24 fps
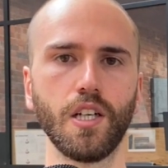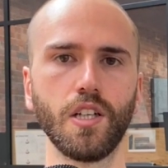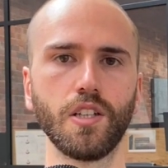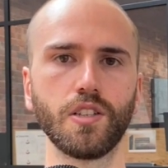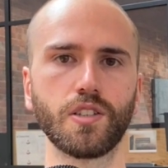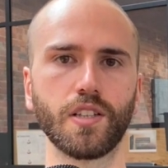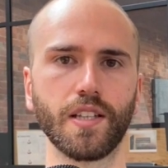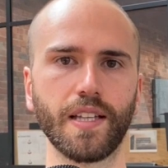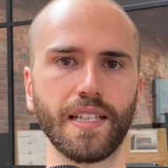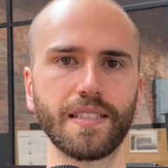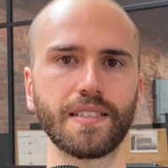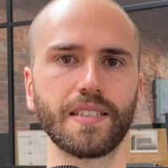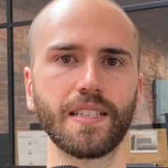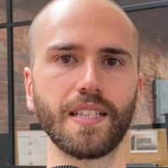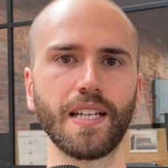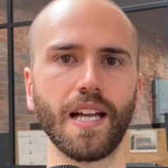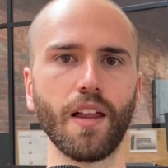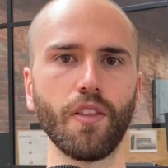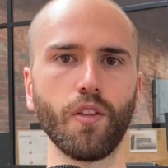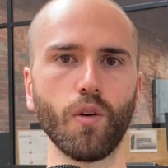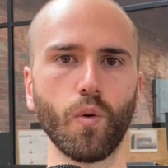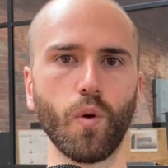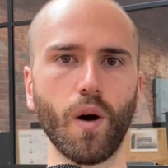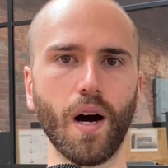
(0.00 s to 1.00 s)
So that's
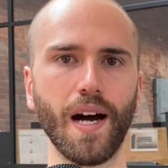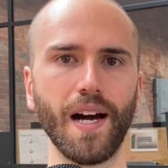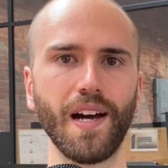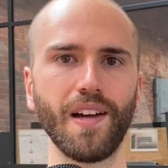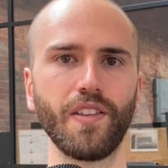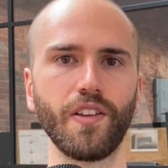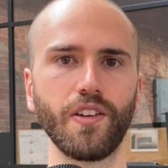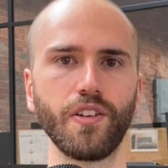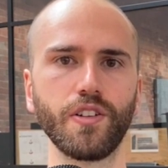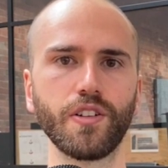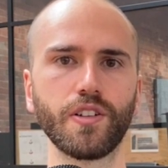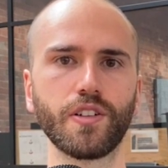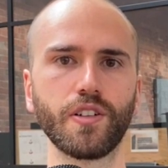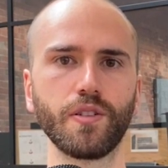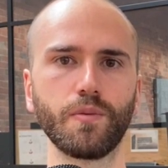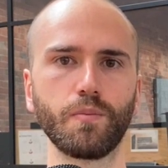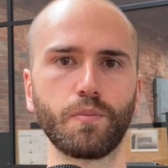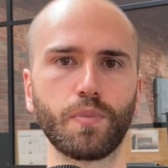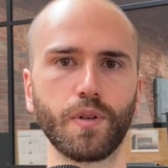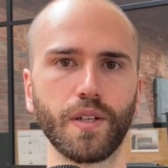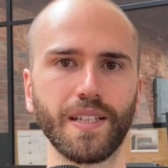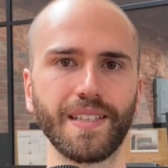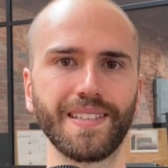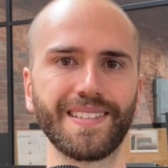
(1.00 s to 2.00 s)
another way that you can
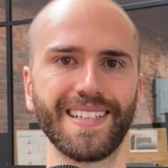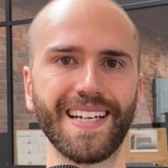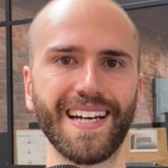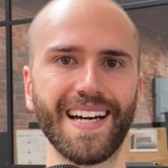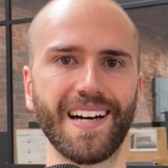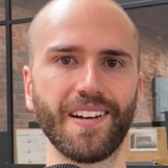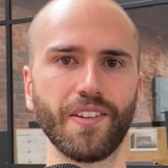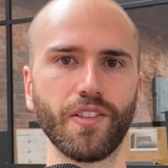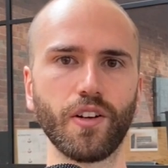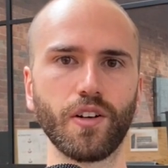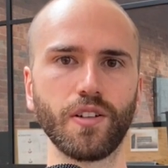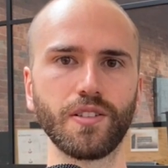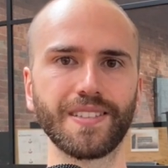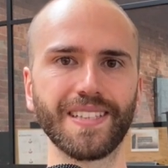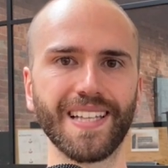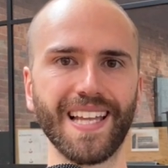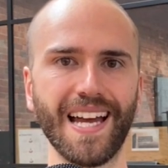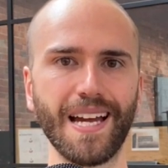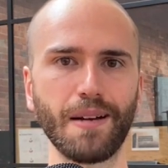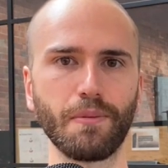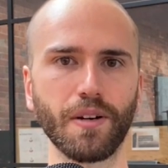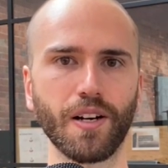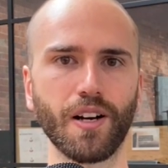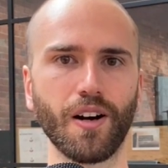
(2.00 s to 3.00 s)
bring down those
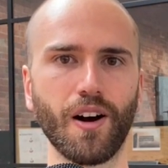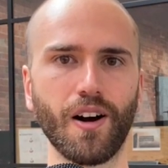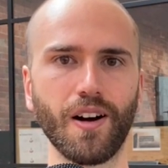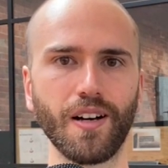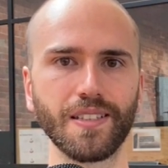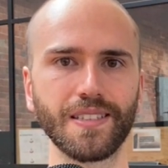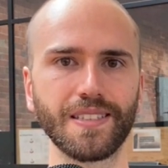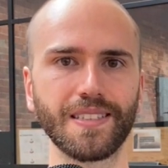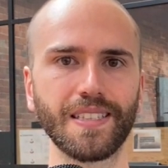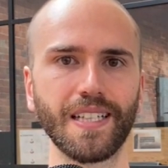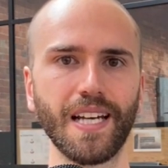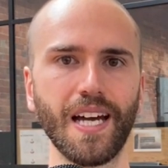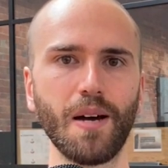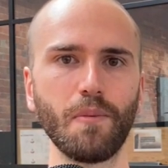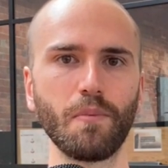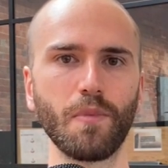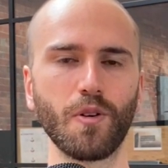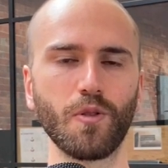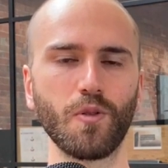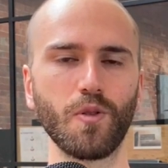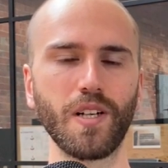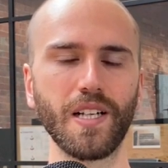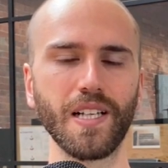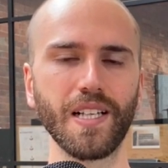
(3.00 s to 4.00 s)
labor costs, but
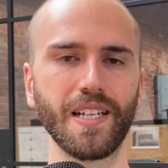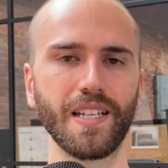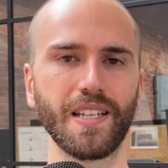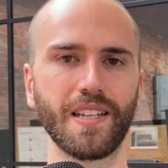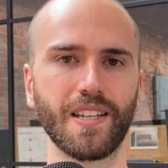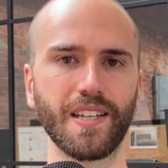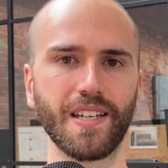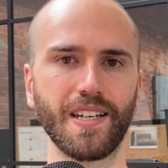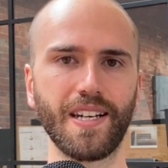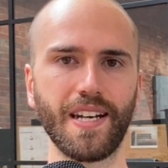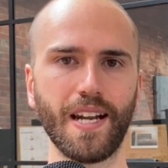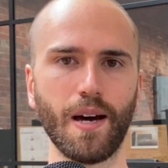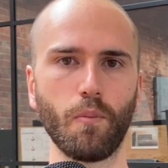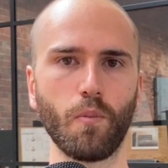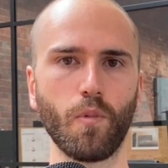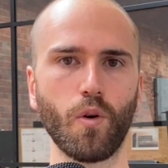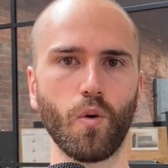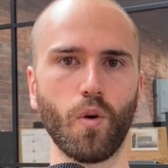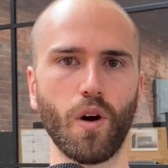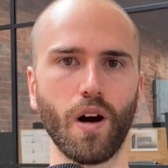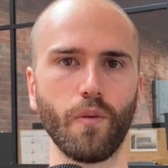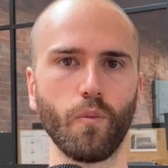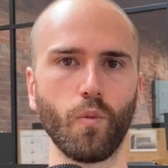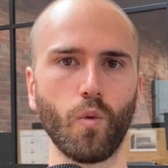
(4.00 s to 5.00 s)
really the number
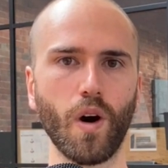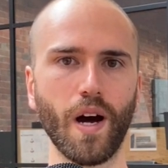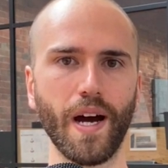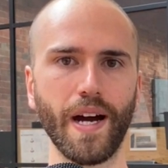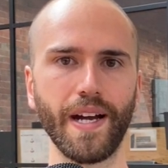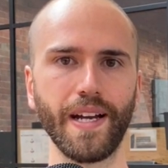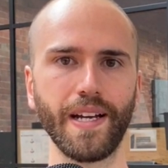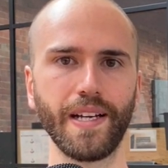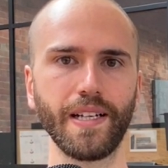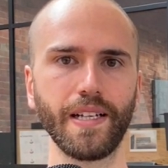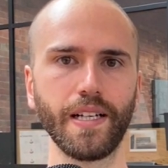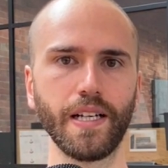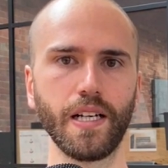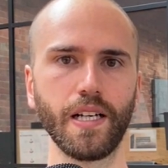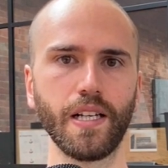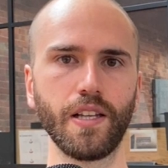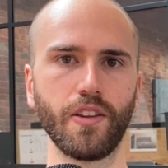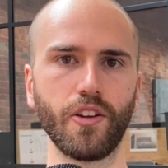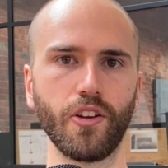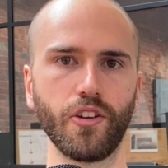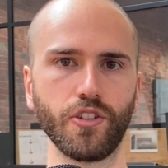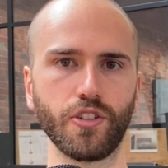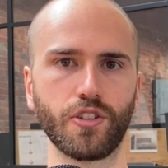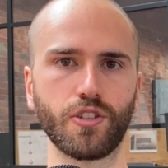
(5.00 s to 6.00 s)
one way
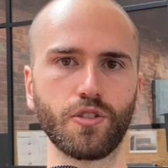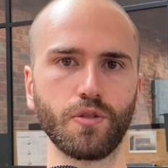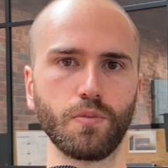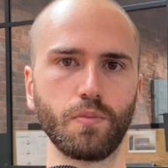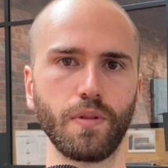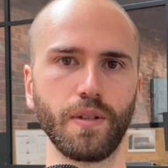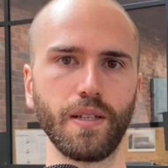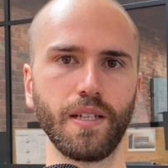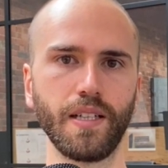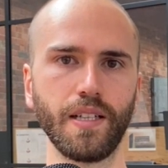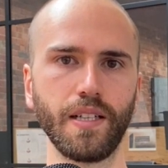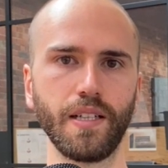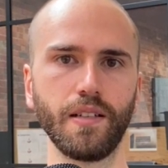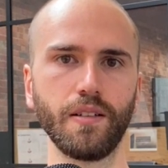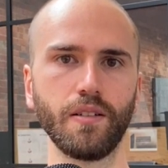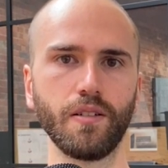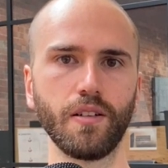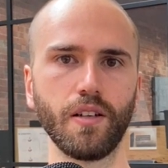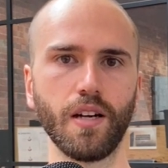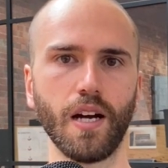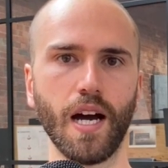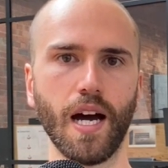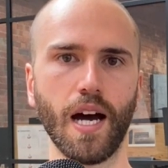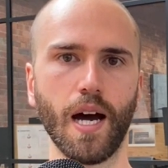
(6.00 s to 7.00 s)
that should be
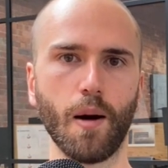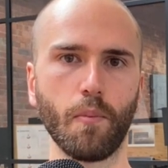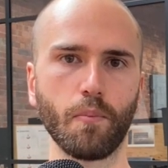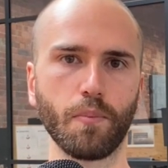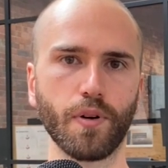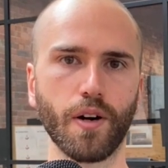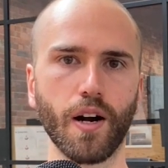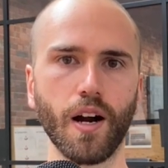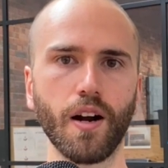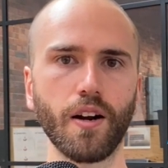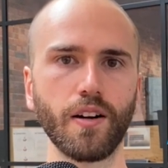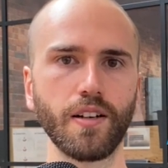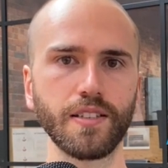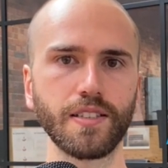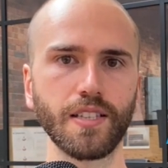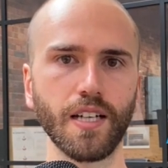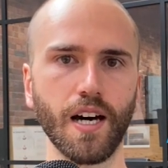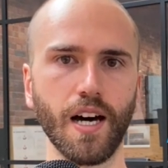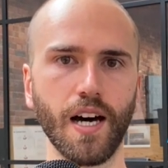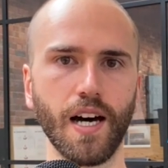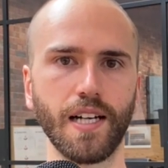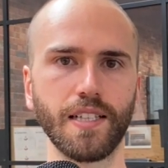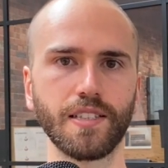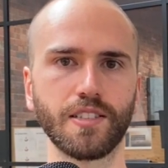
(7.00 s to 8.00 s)

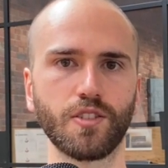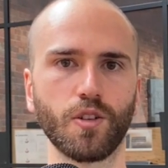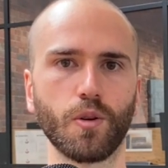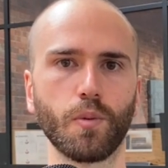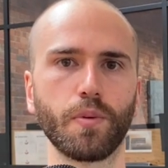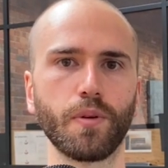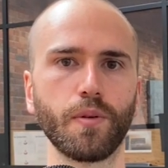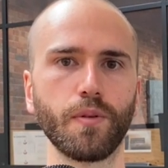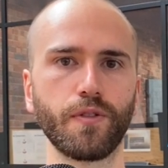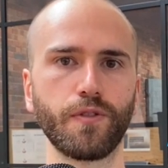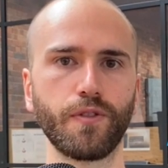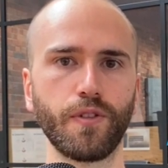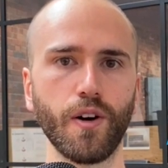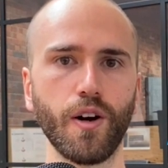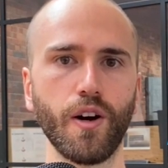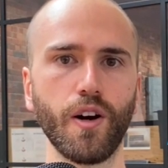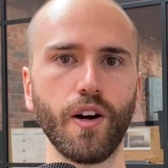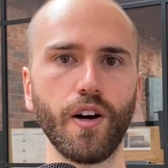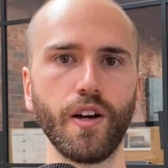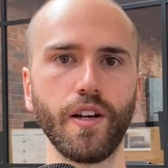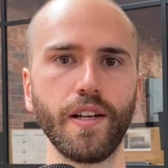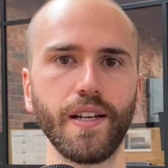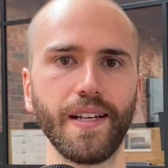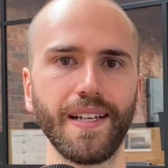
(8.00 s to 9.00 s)
prioritized or
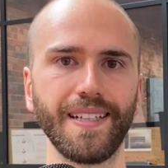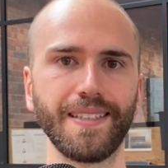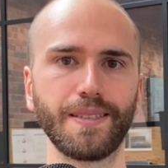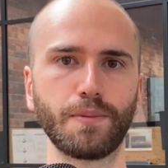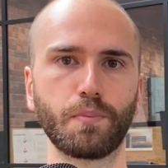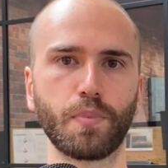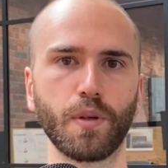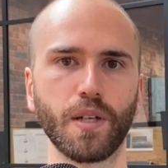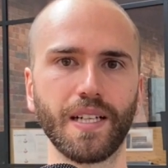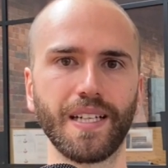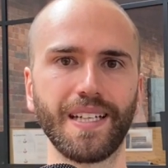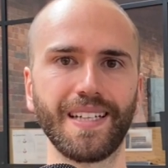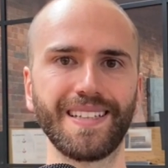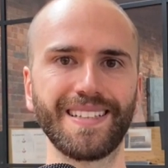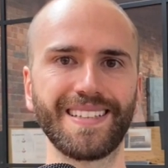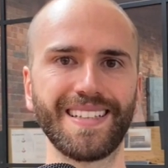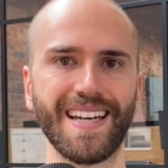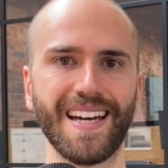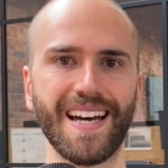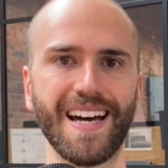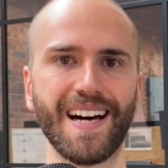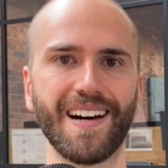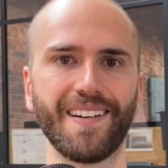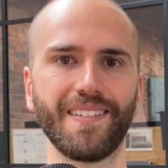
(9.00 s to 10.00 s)
preferred is bringing
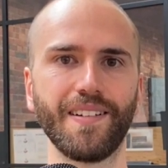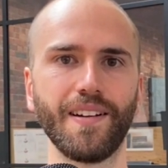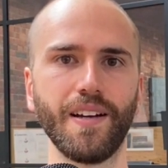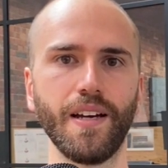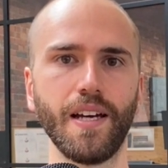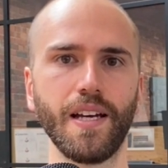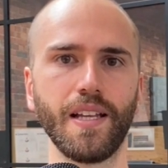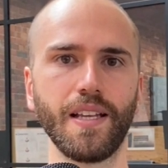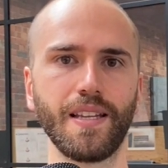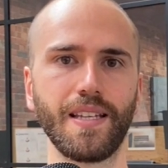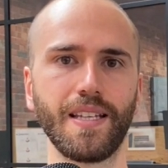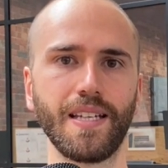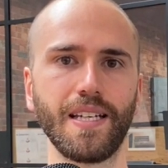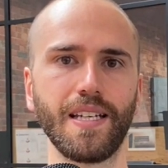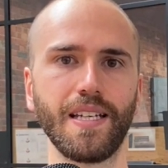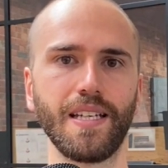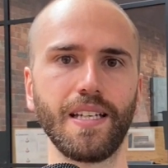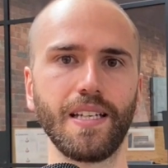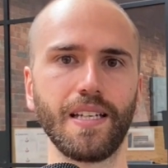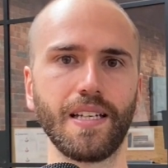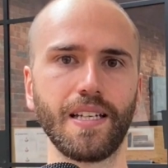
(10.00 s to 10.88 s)
down the